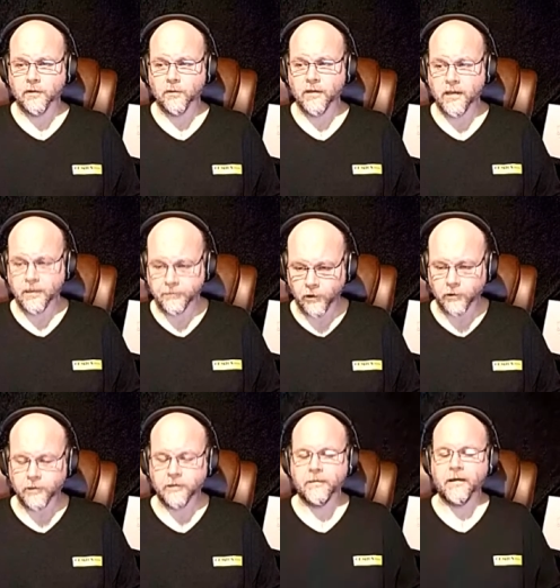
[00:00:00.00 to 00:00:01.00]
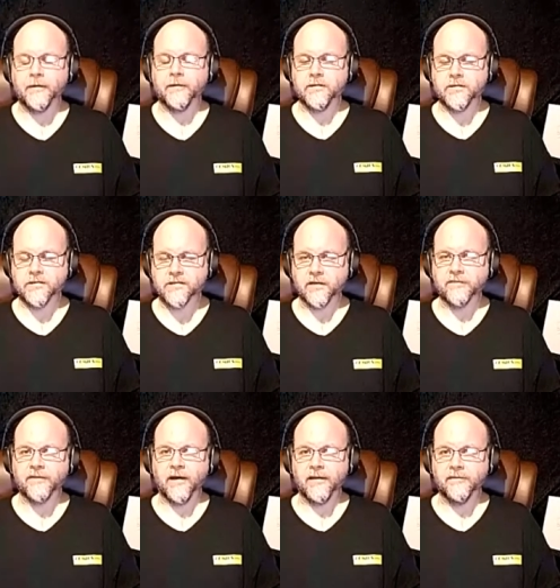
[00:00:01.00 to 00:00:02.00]
he kept talking about Into the Suck
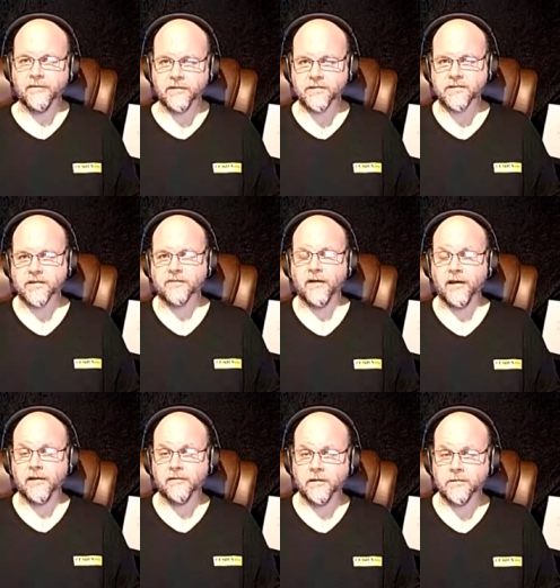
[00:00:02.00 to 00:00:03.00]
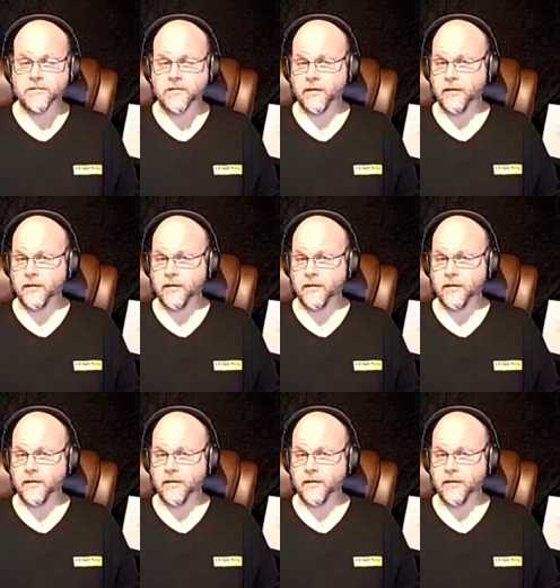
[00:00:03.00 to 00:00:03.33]
5, and I was like,